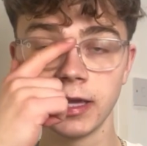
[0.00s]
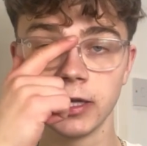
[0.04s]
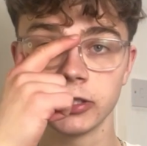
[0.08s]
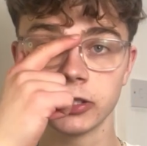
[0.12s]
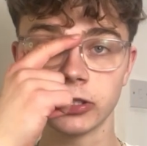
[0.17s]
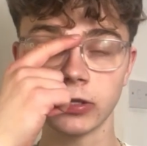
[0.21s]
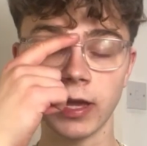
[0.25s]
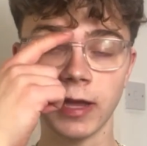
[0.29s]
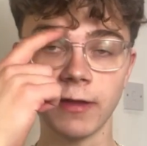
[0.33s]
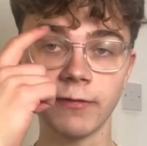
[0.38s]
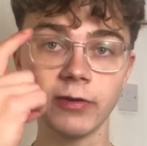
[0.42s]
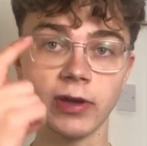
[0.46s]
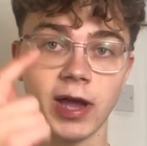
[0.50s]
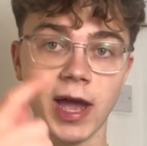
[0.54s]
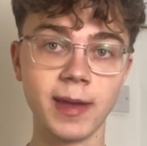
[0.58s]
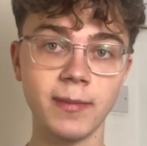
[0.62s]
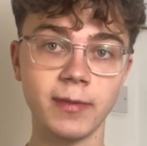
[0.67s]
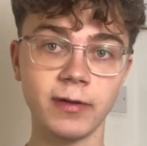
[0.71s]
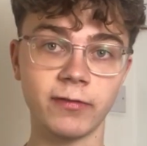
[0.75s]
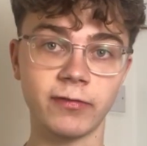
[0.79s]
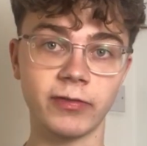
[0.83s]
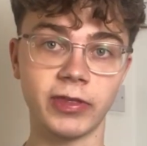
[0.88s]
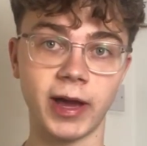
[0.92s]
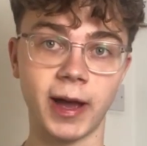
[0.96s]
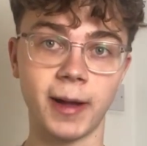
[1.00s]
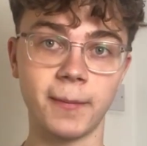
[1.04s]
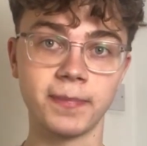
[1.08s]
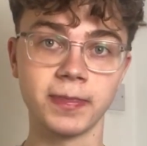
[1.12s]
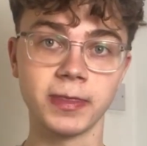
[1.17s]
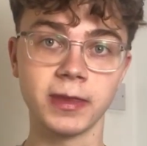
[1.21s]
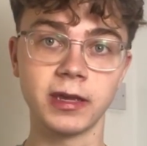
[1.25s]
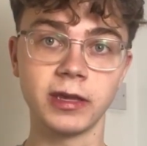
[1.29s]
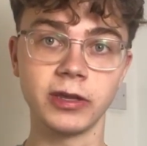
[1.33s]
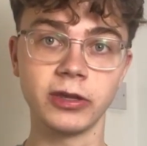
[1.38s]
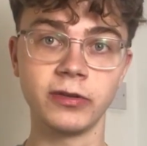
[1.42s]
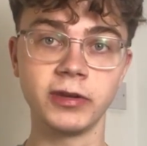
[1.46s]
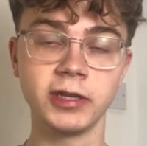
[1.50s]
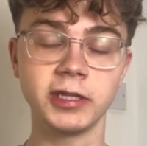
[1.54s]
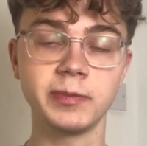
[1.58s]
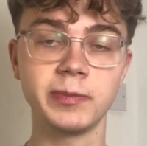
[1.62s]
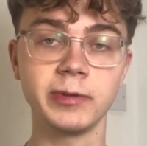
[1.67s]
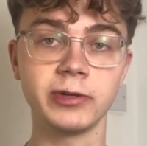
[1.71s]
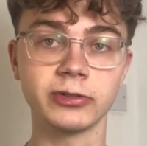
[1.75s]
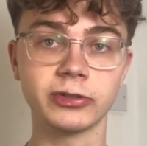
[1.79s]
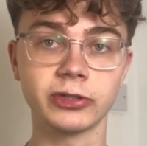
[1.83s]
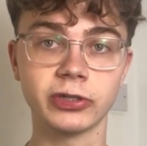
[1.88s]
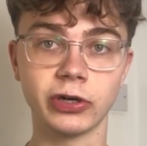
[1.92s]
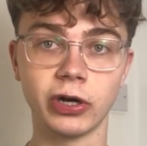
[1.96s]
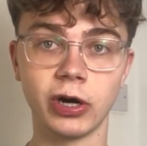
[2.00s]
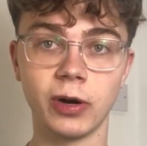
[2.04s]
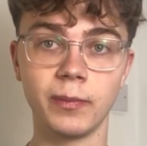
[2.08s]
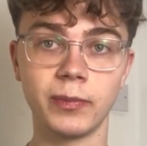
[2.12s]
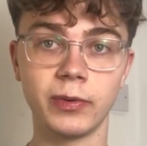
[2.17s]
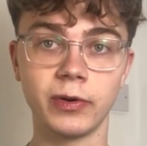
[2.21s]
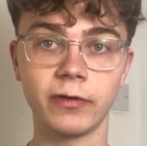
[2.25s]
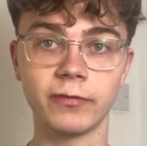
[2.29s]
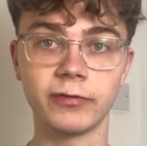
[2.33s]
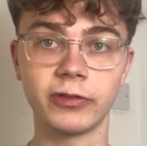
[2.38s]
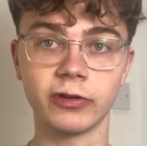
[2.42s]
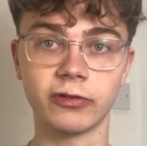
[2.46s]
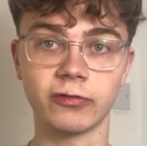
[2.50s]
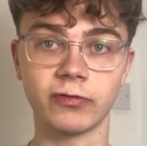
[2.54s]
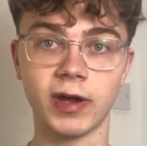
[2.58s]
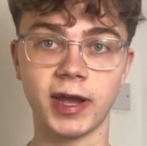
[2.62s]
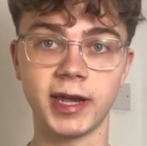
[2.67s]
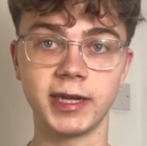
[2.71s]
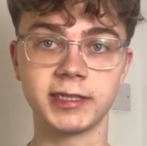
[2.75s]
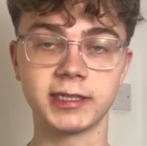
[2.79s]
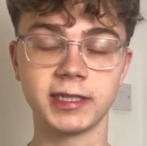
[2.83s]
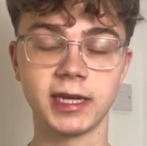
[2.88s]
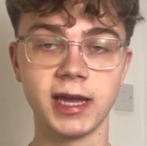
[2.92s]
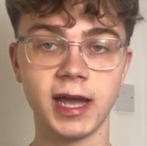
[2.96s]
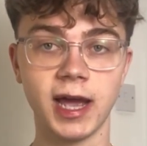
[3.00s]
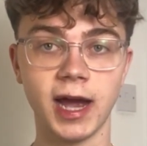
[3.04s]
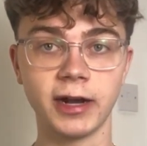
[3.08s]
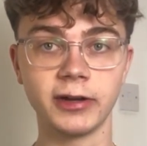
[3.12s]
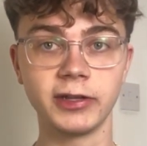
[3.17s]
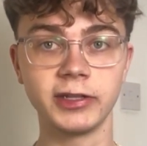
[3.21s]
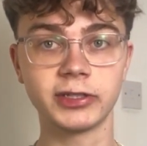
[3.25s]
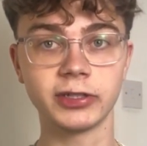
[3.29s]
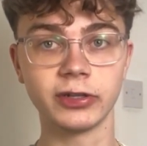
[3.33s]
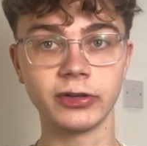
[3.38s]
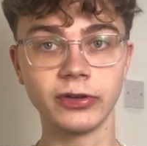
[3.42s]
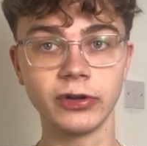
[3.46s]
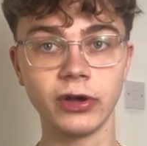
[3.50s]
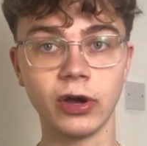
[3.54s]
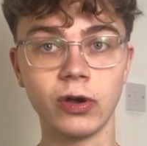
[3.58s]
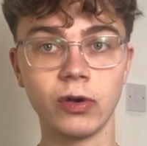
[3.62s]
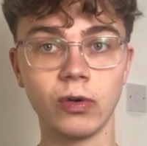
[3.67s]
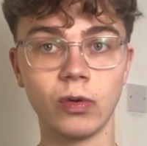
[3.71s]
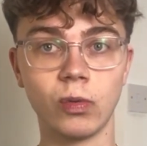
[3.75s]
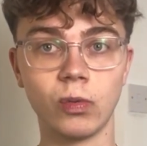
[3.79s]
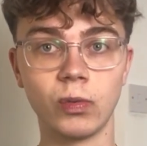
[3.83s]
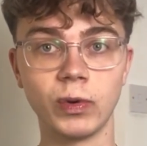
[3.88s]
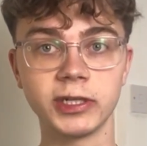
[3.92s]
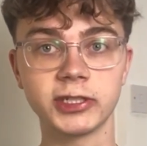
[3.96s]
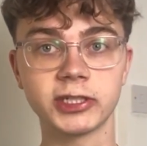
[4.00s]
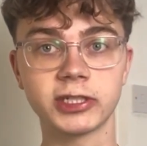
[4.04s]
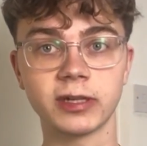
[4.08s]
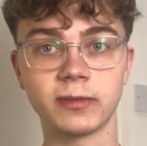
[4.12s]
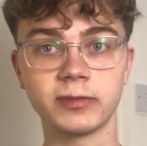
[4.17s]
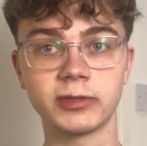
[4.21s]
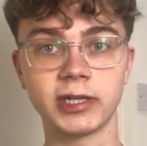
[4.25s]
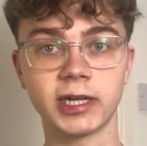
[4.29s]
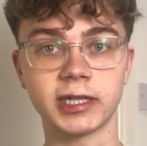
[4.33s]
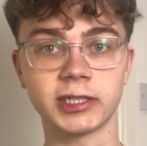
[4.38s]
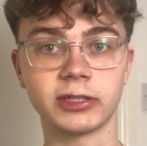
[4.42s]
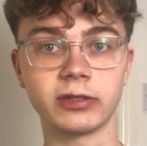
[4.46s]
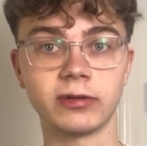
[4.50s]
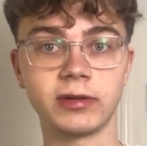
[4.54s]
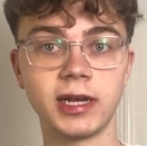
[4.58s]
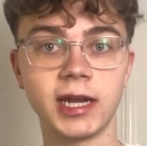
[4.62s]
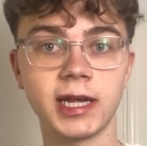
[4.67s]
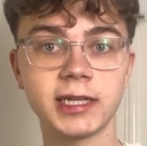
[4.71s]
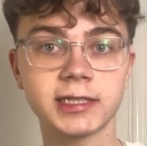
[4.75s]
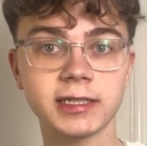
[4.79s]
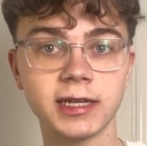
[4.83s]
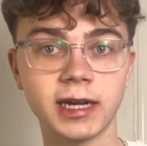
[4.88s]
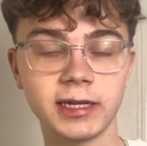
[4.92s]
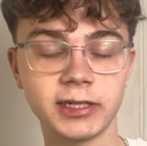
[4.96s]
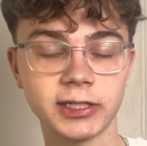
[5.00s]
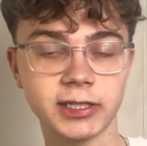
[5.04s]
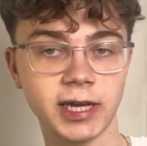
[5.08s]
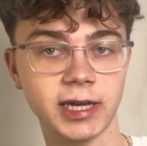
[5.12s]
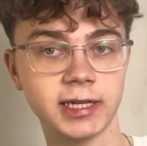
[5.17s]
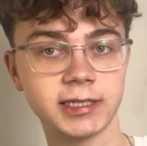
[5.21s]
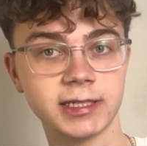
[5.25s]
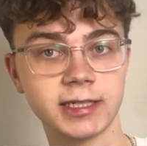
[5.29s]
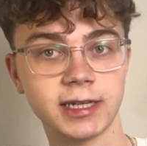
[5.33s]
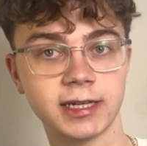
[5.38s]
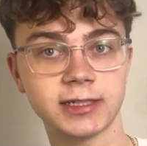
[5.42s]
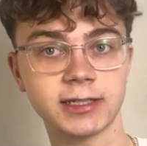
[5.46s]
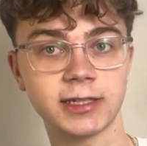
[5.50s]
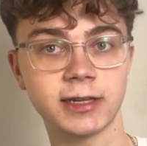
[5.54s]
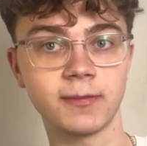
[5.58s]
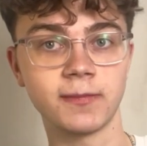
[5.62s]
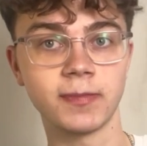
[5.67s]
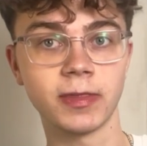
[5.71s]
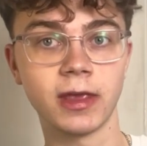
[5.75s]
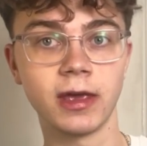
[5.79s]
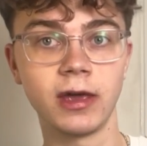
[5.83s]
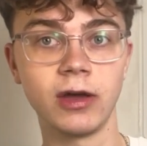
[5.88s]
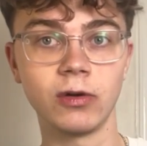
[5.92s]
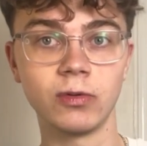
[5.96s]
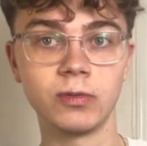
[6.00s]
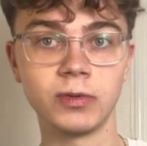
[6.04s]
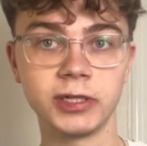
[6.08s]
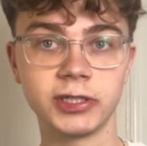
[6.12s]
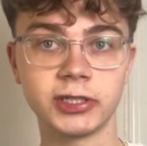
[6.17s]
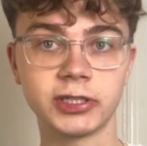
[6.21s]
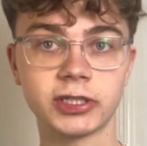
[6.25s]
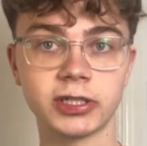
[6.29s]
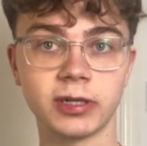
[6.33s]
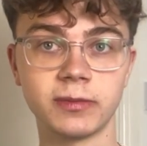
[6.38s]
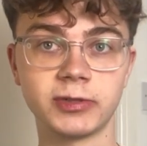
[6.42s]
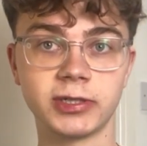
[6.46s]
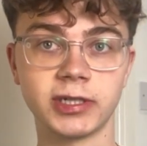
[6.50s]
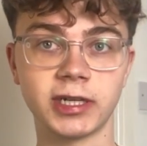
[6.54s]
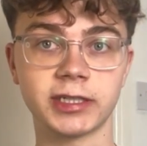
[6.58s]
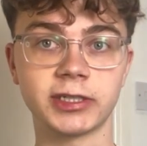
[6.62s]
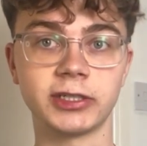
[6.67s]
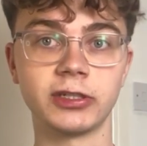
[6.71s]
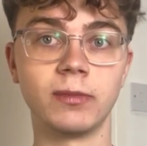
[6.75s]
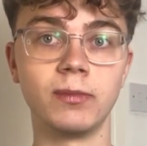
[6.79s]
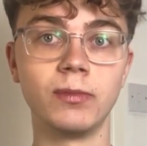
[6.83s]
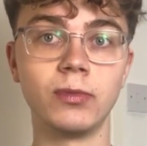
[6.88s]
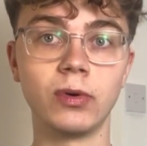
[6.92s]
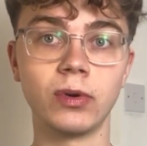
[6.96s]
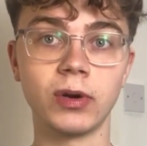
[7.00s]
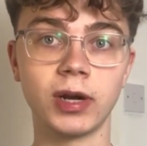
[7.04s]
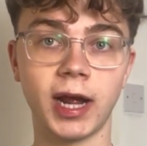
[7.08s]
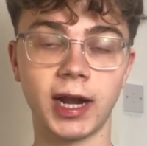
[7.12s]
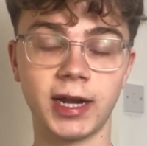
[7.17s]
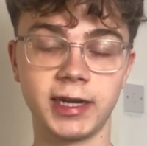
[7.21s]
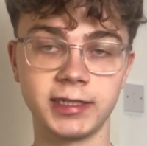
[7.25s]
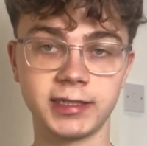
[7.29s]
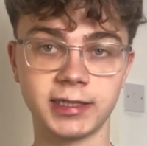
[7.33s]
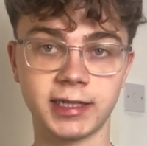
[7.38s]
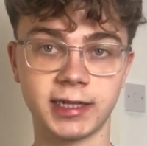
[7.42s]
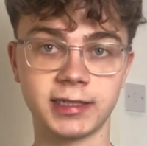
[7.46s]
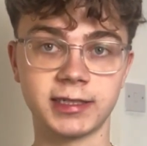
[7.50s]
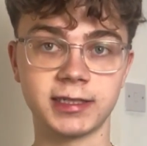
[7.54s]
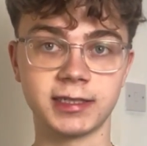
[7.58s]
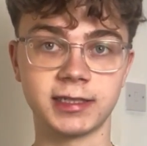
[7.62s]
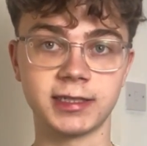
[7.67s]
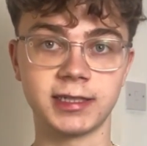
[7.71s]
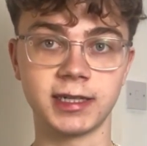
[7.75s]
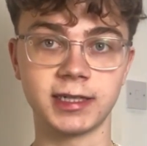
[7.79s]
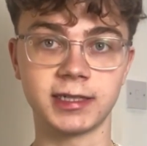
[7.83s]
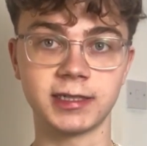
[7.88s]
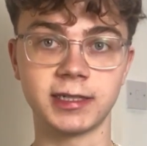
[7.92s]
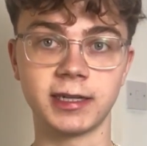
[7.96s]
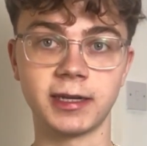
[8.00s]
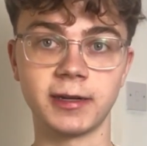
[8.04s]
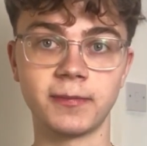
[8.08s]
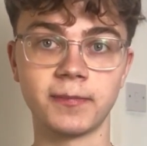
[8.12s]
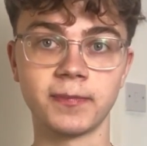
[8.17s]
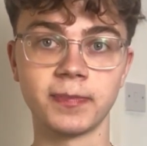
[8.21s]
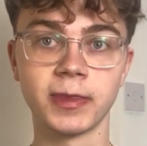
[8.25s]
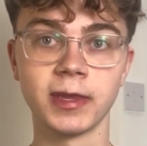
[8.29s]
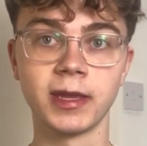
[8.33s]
So if you're aiming for that, you need to be on top of the grades and you need to know which subjects you're less likely to get a 6 in, which subjects you're more likely to get a 6 in.